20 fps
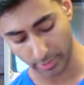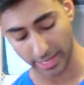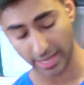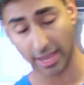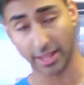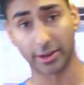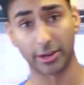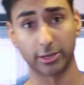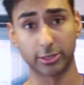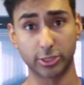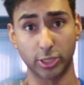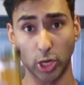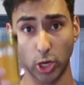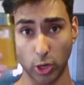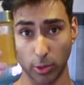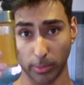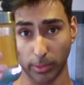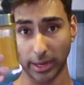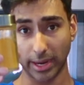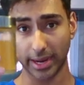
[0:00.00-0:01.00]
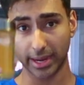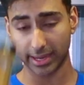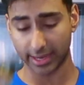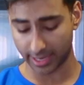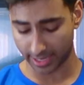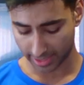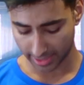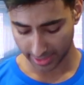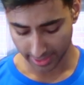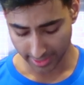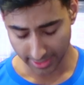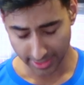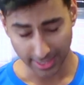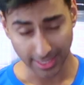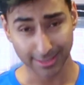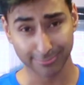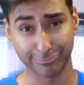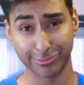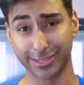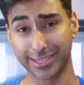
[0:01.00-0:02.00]
We got our turmeric,
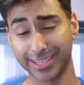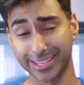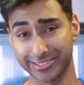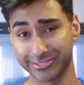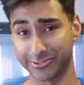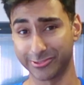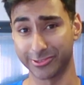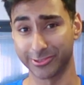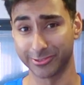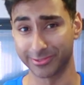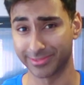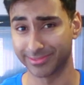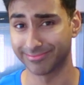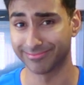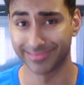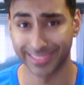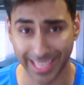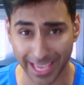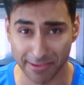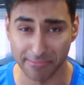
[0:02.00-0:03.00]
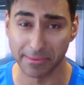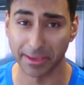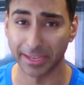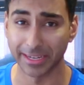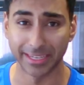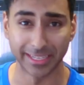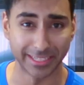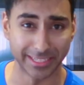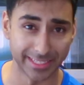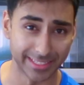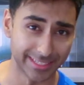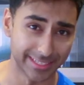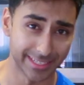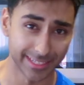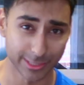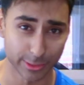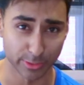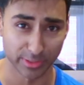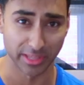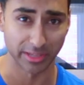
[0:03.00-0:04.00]
because you can't make an Indian
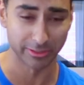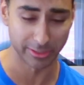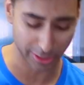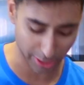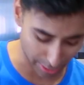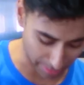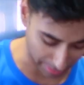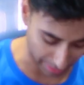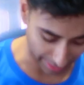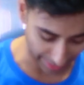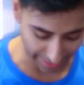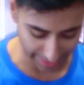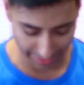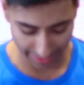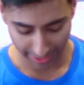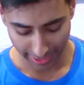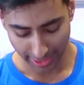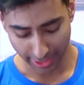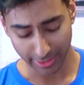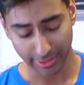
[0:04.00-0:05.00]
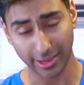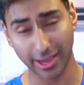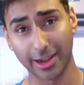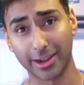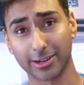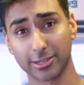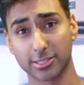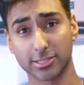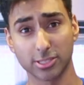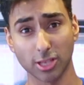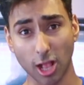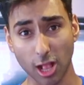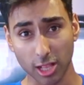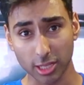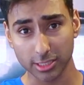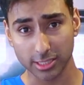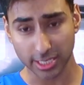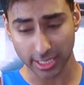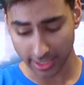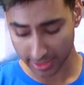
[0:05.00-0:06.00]
dish without turmeric. We got our
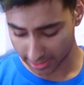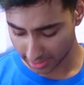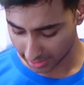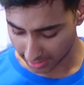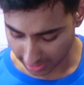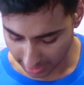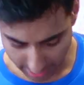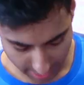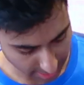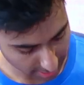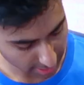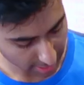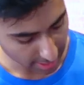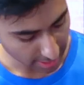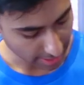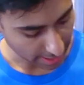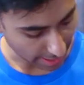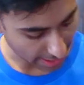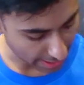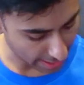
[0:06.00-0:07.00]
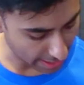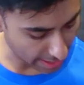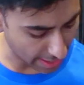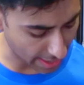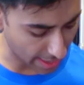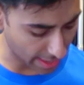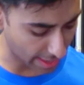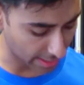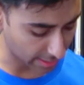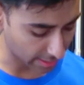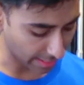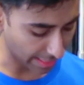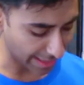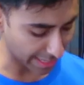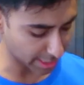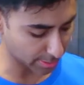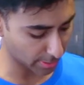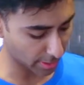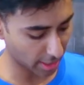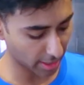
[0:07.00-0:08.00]
salt. And
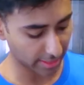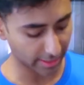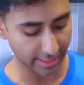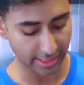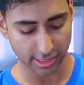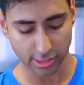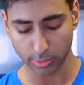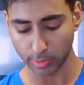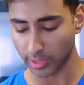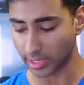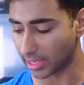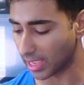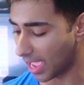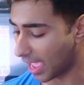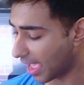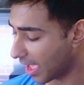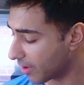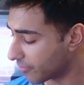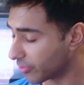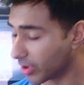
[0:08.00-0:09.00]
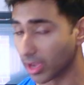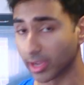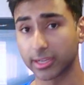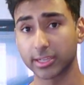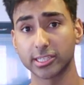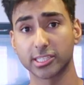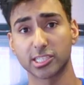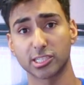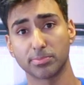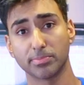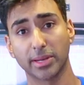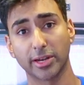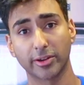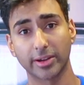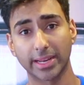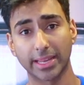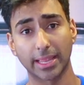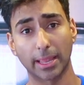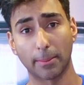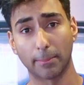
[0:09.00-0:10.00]
last but not least, we have
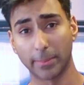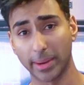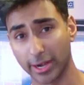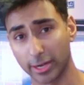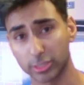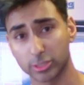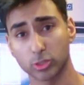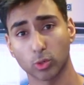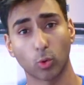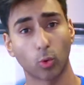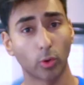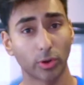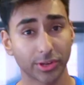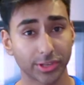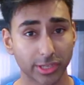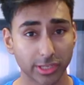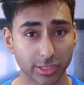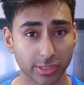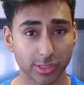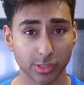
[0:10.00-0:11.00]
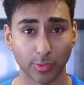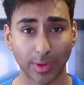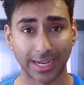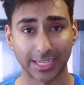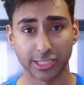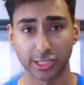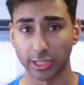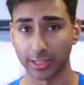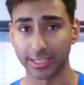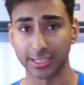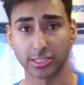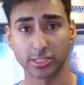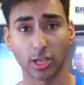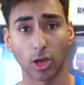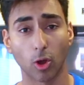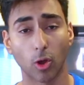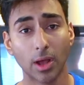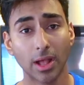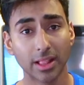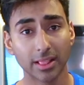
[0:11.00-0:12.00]
Kashmiri mirch, or you could use red chili.
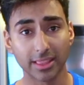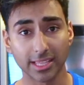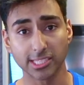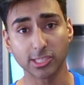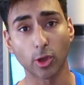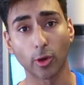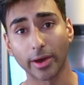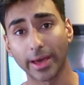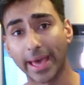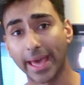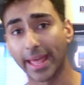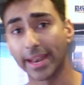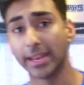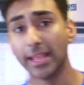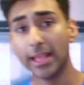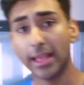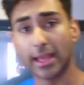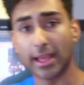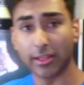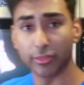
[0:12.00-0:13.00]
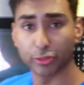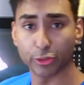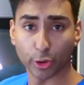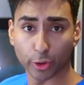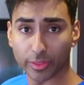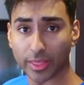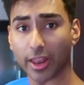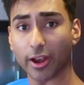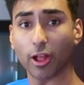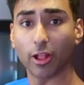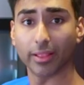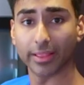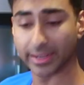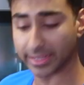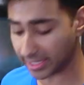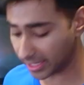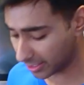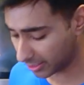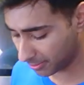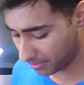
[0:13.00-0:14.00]
So let's go ahead and throw that all in
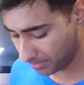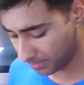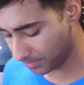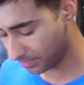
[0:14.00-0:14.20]
here.